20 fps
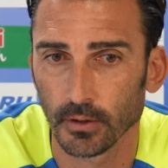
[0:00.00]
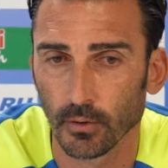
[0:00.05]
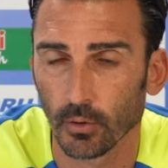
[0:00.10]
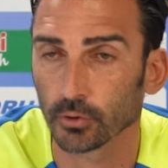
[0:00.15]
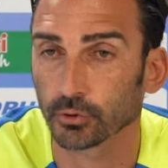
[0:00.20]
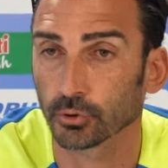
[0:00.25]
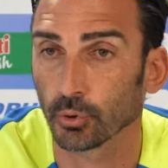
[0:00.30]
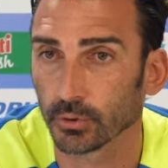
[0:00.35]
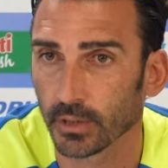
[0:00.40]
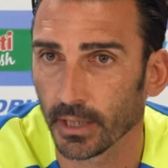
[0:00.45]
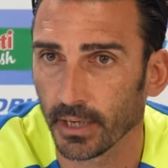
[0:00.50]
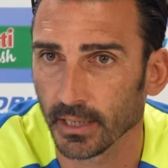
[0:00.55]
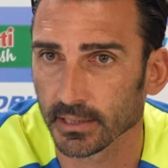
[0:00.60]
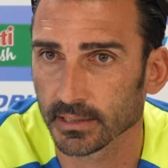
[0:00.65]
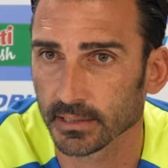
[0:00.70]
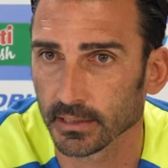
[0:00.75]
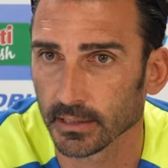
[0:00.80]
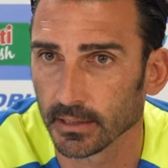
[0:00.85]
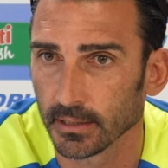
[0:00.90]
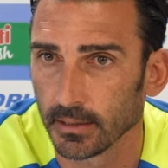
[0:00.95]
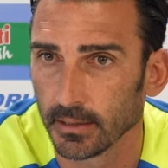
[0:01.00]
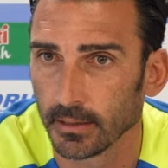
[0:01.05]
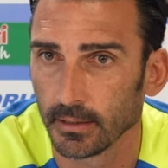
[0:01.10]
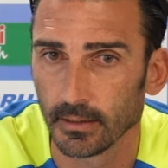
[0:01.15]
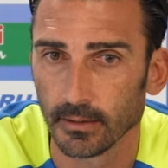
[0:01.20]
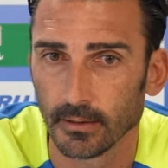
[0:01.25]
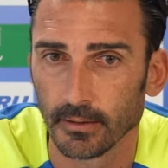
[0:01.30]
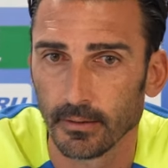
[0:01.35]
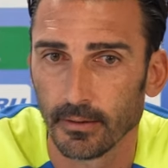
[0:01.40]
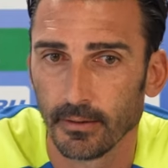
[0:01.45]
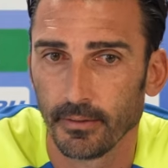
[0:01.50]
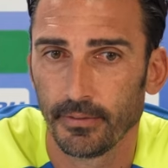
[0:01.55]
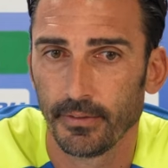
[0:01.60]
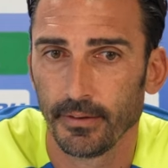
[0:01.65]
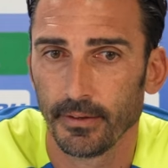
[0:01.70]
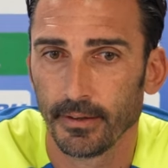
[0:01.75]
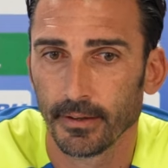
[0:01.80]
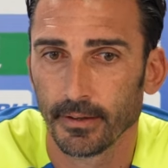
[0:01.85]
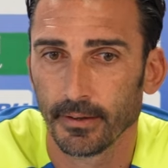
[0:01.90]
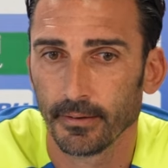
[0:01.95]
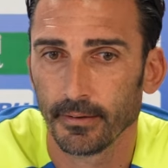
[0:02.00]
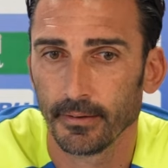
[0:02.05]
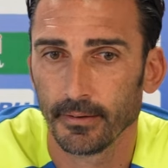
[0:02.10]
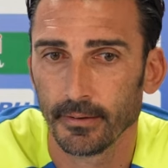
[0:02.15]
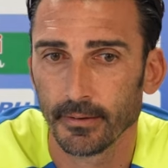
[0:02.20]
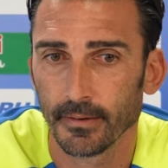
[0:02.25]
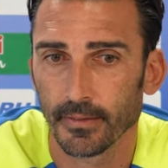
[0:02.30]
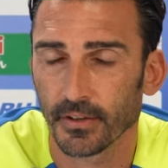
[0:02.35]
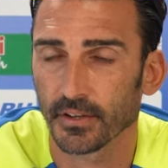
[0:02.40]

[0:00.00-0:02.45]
also Tanase, the,